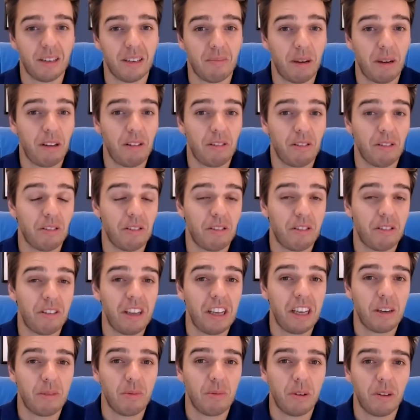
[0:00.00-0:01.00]
based on
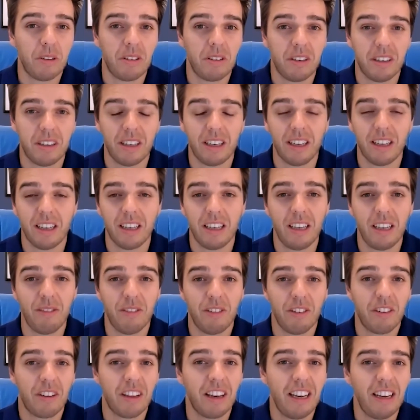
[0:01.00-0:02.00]
SQL,
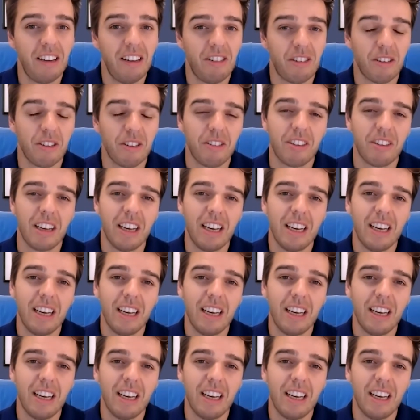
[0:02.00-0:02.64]
even screenshots,